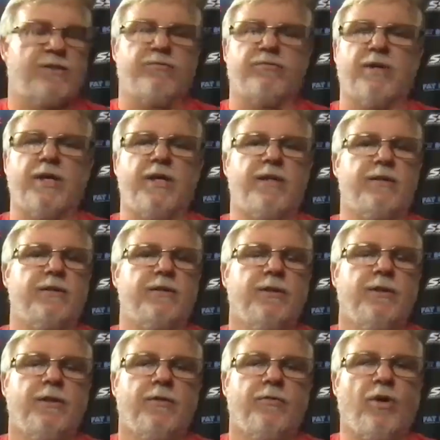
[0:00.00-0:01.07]
great.
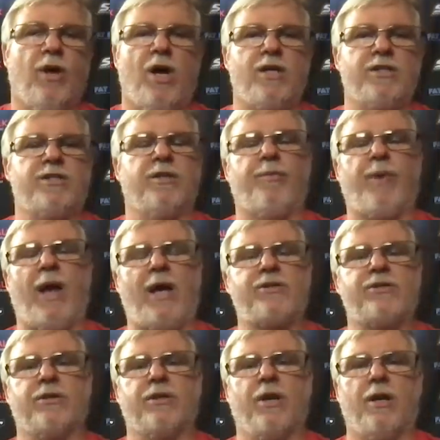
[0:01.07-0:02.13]
Yeah. Well, Austin
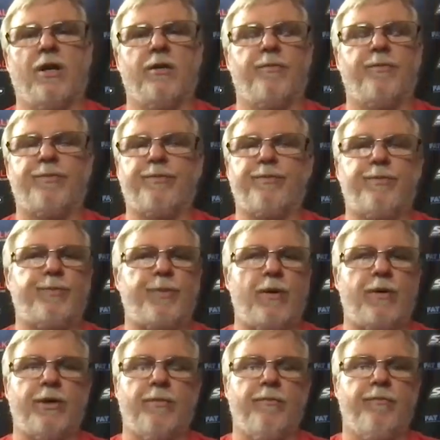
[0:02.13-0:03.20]
Baxter got on the
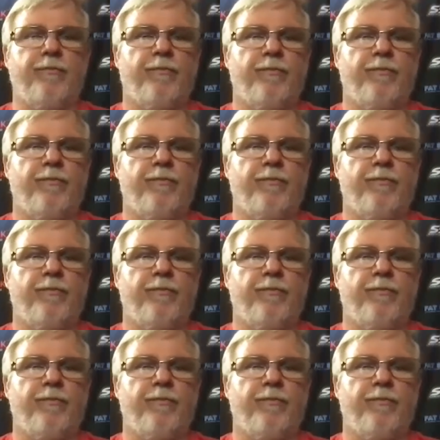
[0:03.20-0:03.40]
podium.